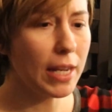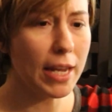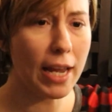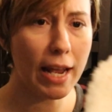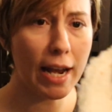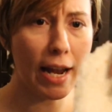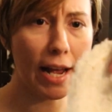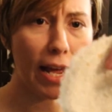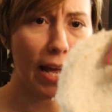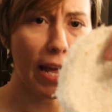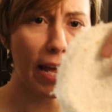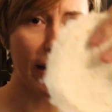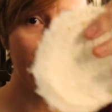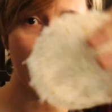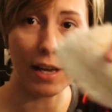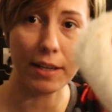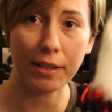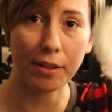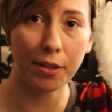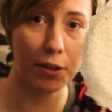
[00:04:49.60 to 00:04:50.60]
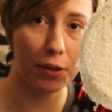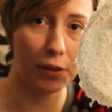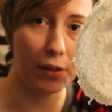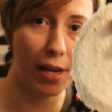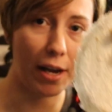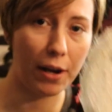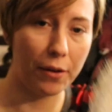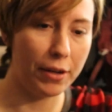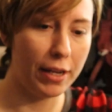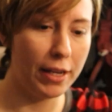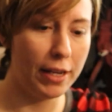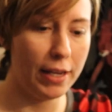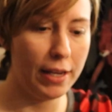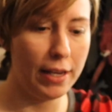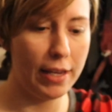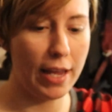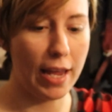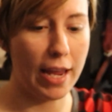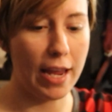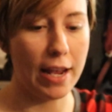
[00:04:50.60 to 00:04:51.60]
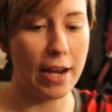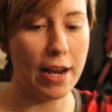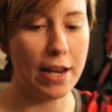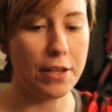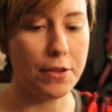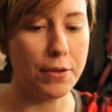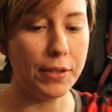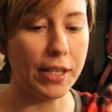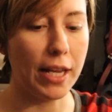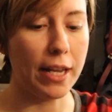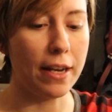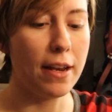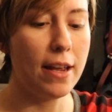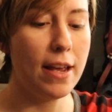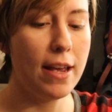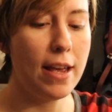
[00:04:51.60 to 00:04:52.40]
And I cut a circle out, and I used it